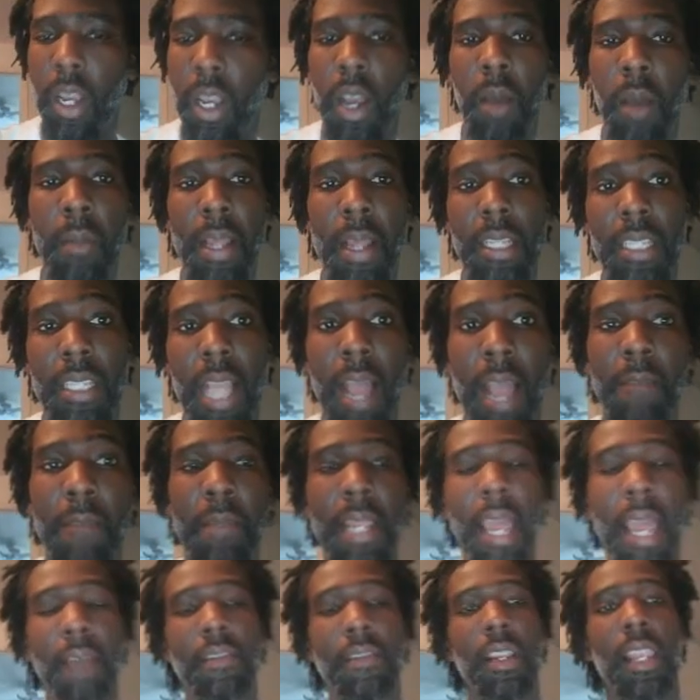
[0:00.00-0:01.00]
that I've
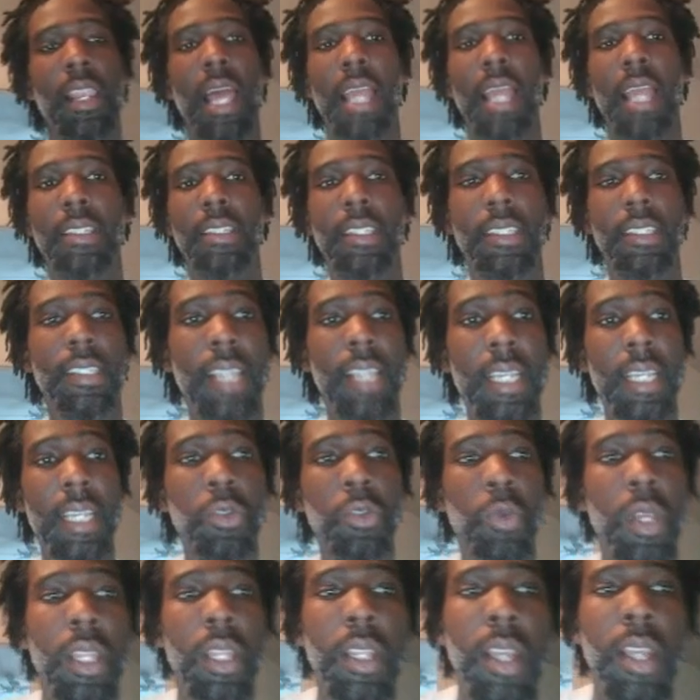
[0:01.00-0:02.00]
been having a lot of
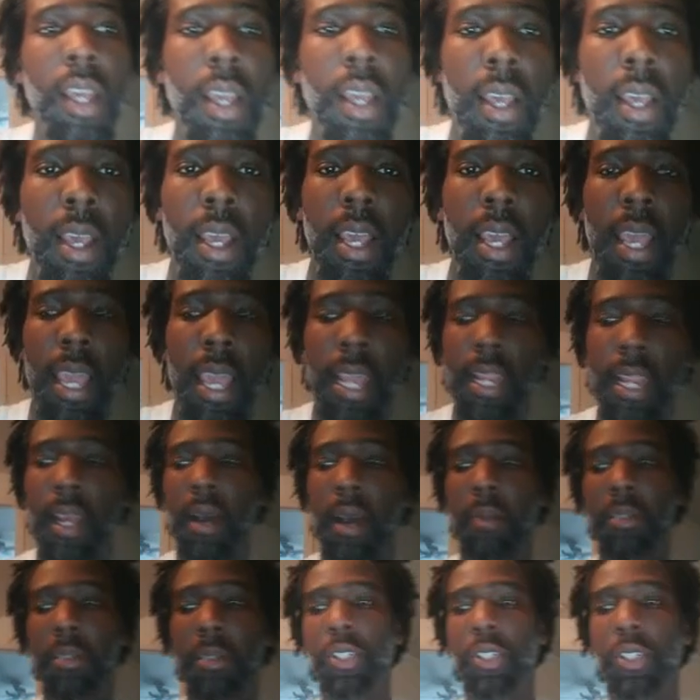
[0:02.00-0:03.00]
success with, and
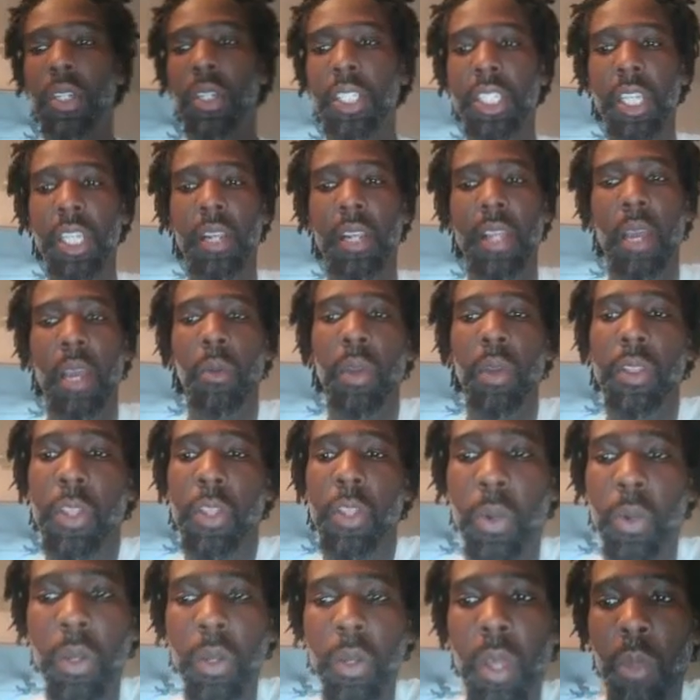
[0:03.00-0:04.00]
I'm just going to share that
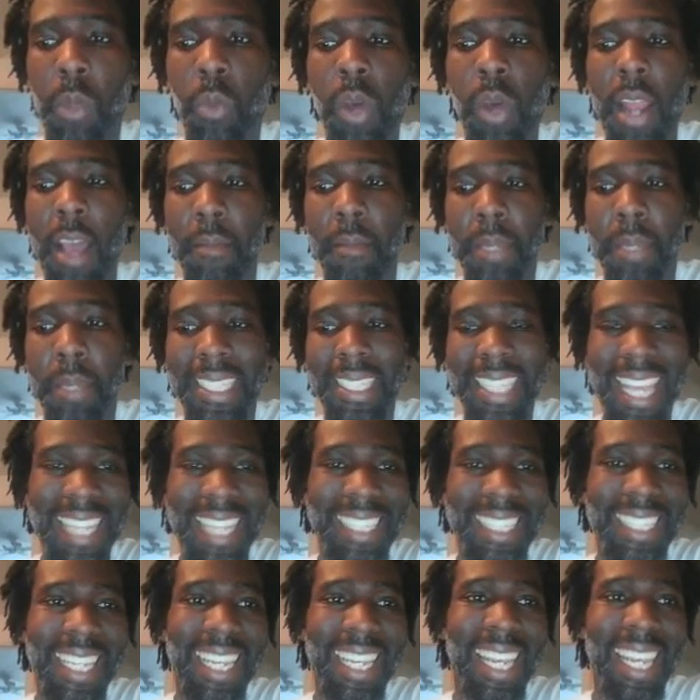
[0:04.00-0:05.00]
with you and what I've been
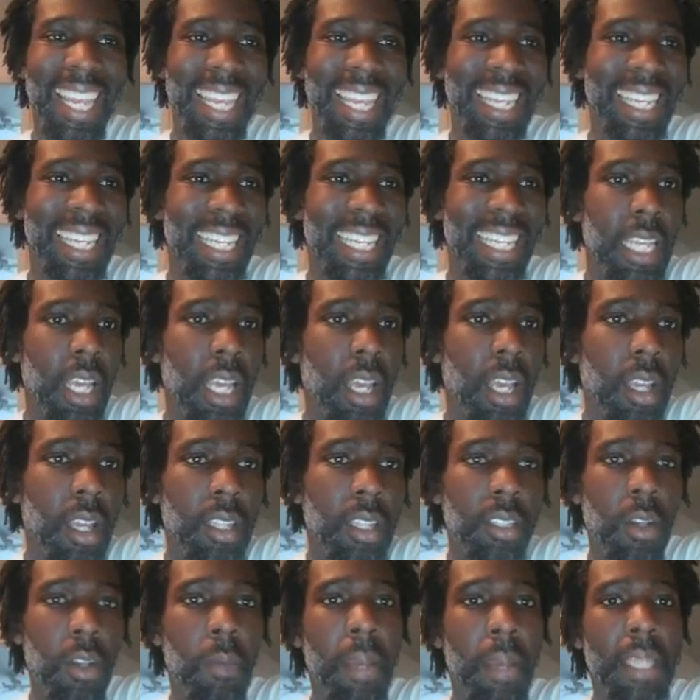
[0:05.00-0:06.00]
testing lately.
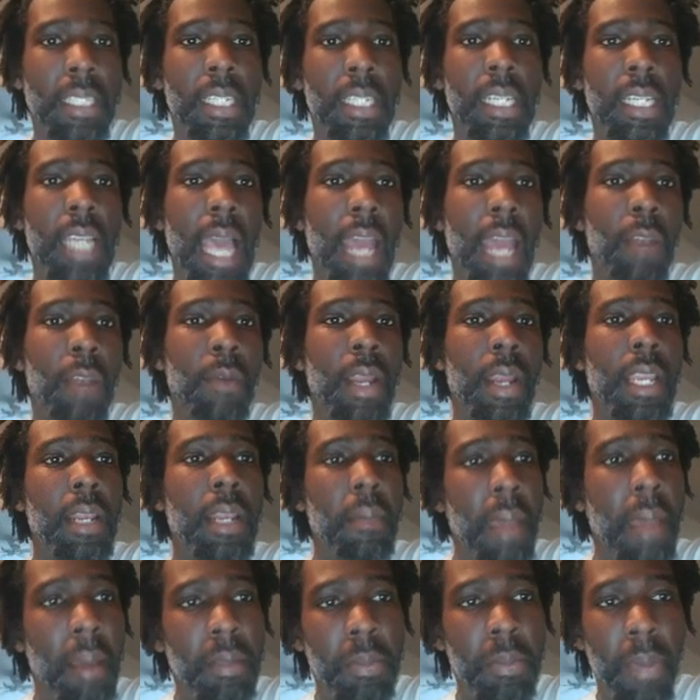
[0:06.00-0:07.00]
So basically, how to rank in
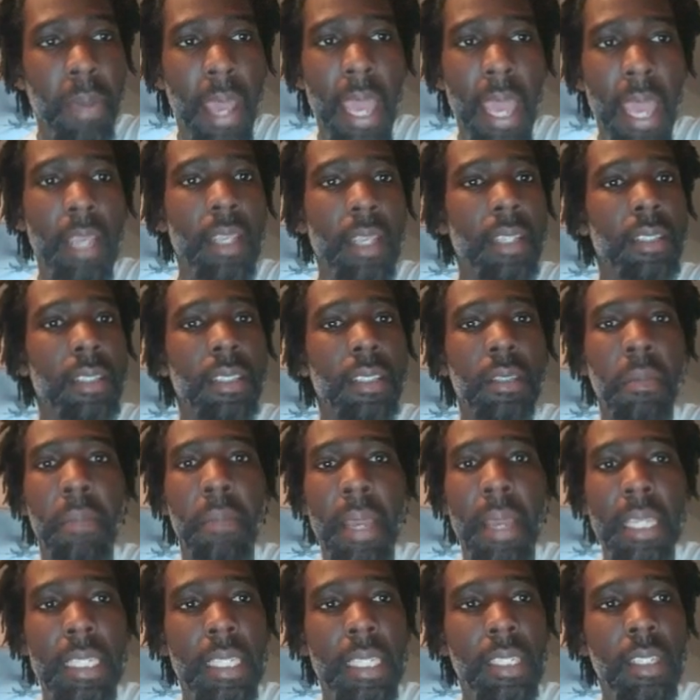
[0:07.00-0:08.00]
the Maps pack. It's some
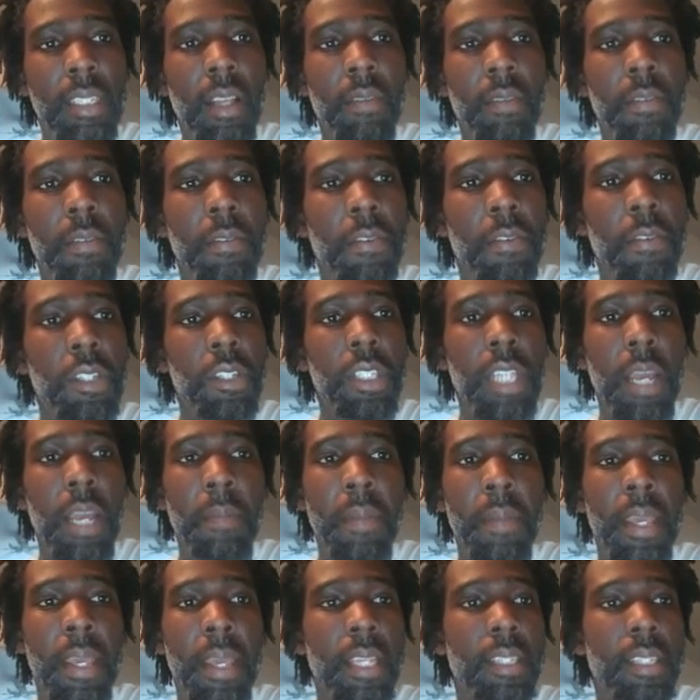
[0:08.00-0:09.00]
basic stuff. The first
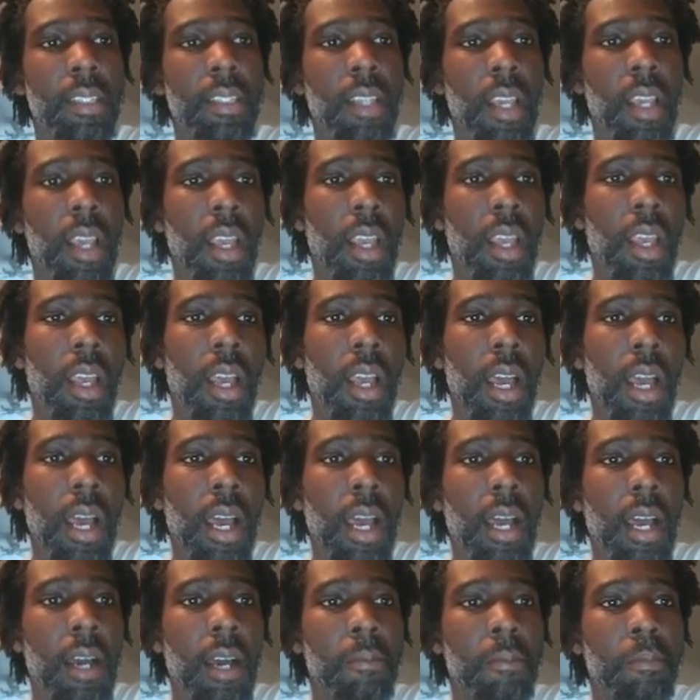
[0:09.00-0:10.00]
step is
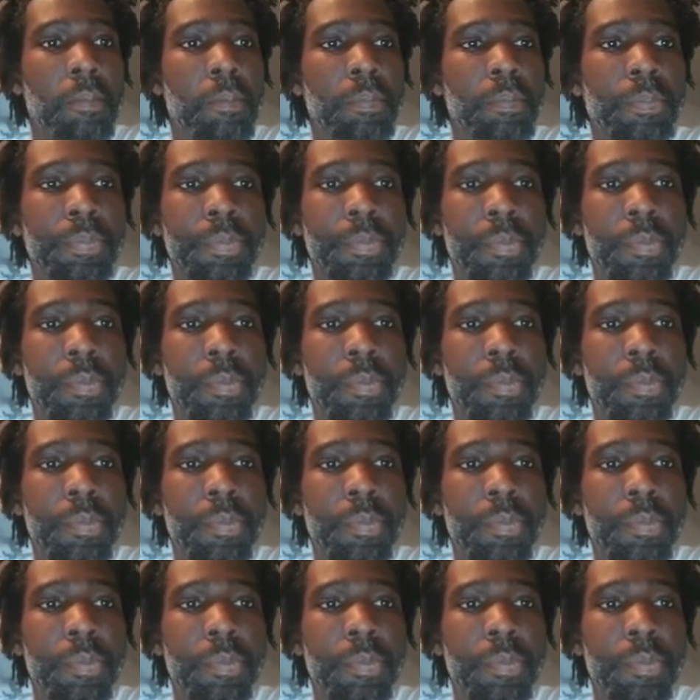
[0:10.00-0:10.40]
to